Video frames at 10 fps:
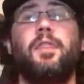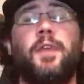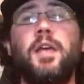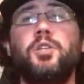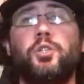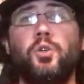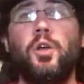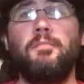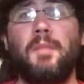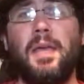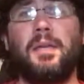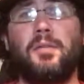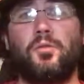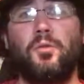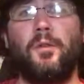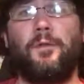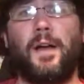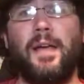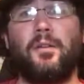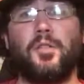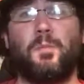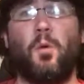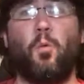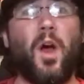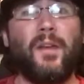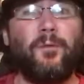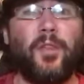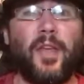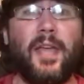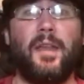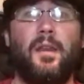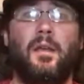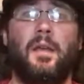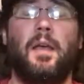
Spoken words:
they should make it to the finals. But what then?